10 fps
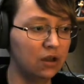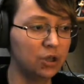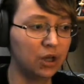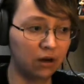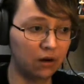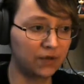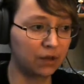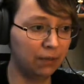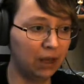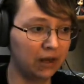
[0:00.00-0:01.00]
She curved
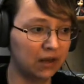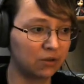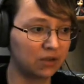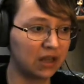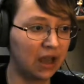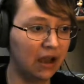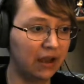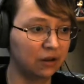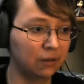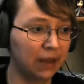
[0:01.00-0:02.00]
her body so as to
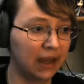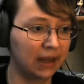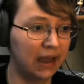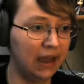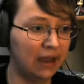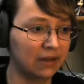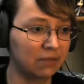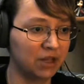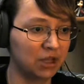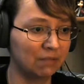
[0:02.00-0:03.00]
hide her back and head as
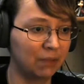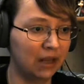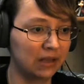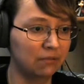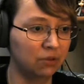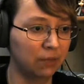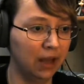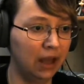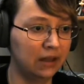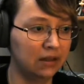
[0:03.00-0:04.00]
much as possible
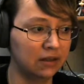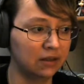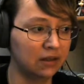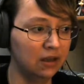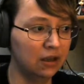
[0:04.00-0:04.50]
behind it.